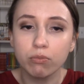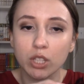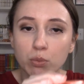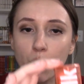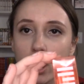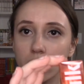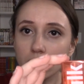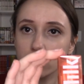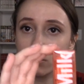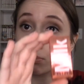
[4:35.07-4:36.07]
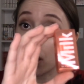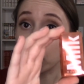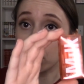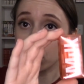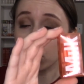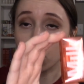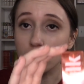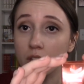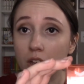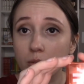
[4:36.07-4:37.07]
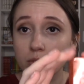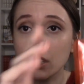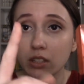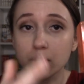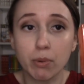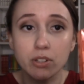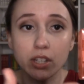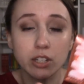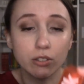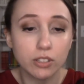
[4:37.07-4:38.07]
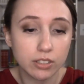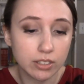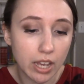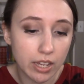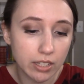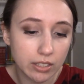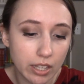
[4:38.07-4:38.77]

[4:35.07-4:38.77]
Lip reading: this product by Milk only comes in this particular size.